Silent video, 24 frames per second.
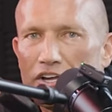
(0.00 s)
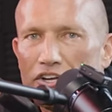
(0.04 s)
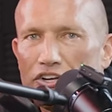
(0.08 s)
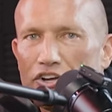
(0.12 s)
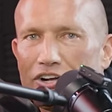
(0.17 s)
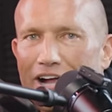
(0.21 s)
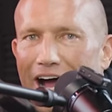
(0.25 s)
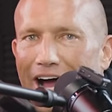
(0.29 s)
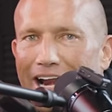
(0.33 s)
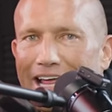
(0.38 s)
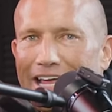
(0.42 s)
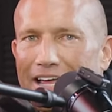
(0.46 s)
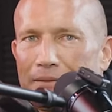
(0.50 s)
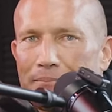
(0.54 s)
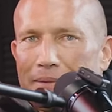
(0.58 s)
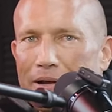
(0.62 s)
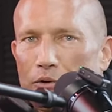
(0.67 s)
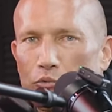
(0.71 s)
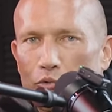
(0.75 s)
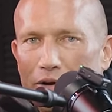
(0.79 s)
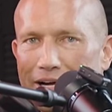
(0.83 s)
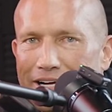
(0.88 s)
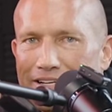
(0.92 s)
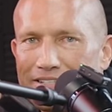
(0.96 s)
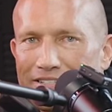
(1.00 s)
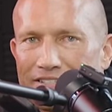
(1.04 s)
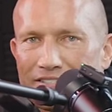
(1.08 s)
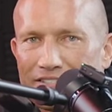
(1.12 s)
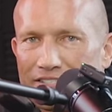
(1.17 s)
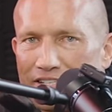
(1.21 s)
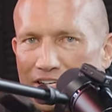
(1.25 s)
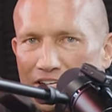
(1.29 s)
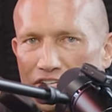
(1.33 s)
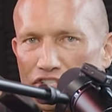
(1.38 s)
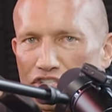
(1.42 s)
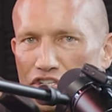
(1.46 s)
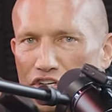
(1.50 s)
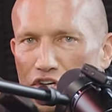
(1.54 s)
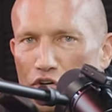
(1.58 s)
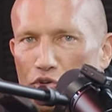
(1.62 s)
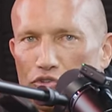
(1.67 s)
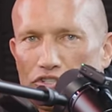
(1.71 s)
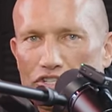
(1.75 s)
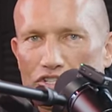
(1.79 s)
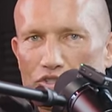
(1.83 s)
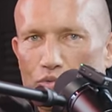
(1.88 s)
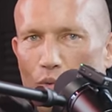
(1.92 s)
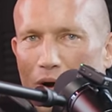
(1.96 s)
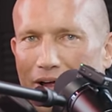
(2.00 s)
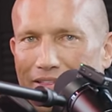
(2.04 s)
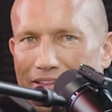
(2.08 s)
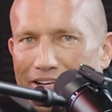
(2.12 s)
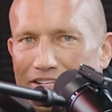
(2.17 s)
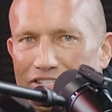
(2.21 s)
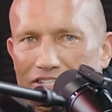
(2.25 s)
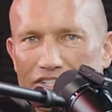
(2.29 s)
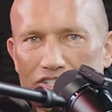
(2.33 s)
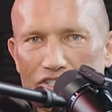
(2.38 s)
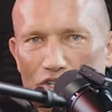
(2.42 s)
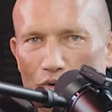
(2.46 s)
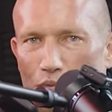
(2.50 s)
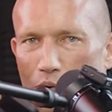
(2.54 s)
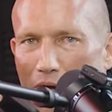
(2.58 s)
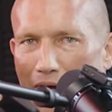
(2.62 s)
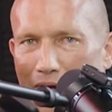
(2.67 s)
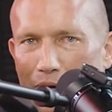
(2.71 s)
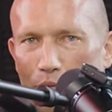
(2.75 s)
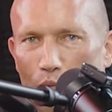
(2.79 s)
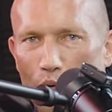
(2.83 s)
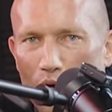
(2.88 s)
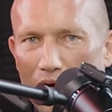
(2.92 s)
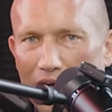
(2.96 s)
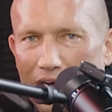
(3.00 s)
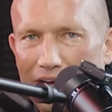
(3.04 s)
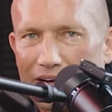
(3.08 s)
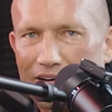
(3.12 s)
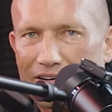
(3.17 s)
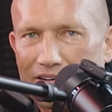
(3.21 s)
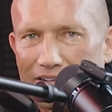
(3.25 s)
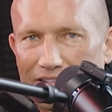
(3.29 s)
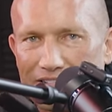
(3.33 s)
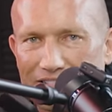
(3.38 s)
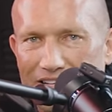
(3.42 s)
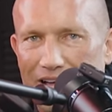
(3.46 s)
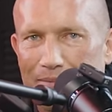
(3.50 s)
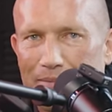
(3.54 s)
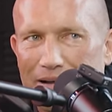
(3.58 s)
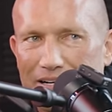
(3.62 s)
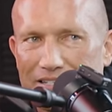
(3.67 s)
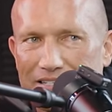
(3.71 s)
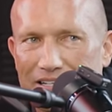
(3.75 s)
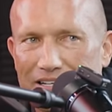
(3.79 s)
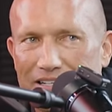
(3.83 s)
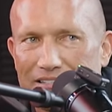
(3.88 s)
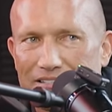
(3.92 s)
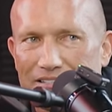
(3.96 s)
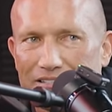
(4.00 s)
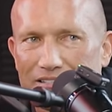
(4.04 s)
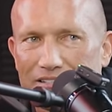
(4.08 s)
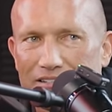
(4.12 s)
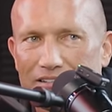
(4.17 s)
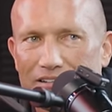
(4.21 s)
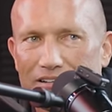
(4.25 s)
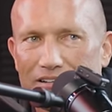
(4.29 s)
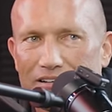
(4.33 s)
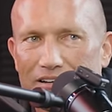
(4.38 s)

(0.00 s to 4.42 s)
You got to give me reasons and excuses why this is the right one. Does that make sense?